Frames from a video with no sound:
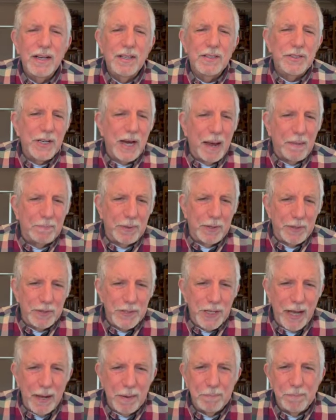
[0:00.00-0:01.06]
Chapter
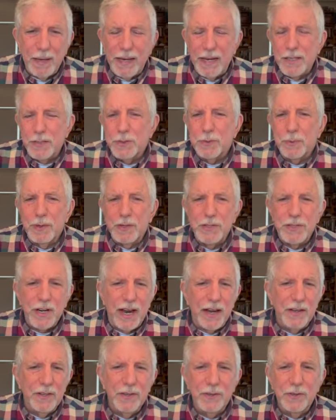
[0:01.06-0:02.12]
10 begins with
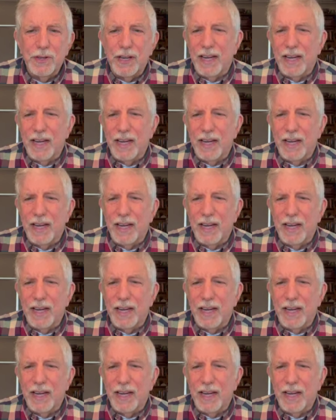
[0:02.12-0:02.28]
Jehu